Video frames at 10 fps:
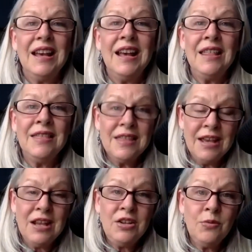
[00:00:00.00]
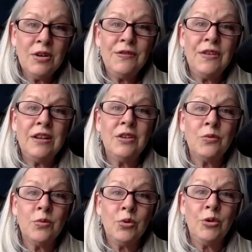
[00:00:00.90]
and then you want to find the
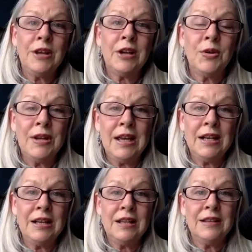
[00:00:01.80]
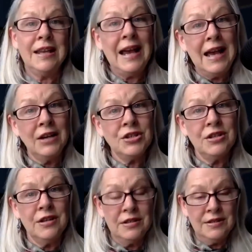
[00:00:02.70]
rule that created it. The
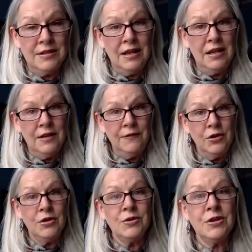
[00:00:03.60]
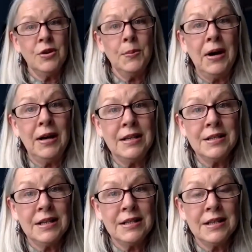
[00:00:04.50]
action is, say, if you're using your body as
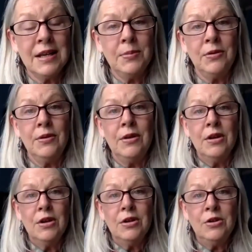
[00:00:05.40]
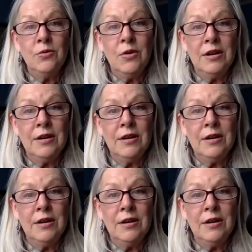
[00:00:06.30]
an example, you want